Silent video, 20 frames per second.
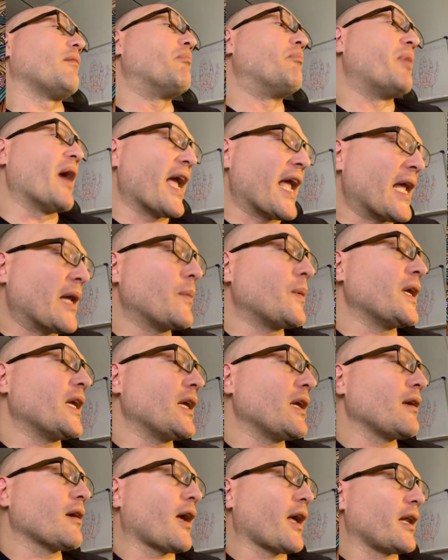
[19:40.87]

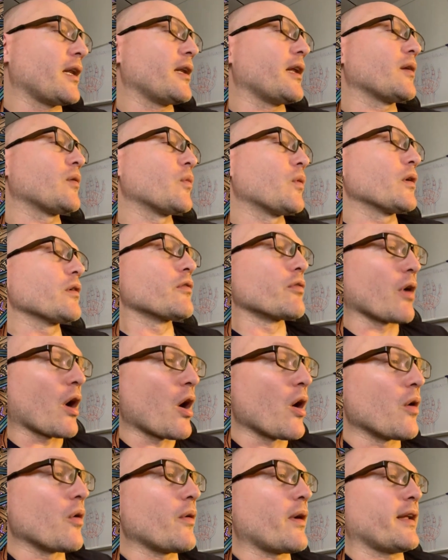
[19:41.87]
baby and it will
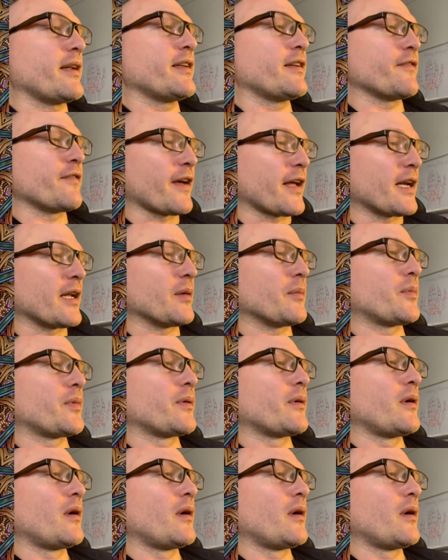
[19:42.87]
grow and develop.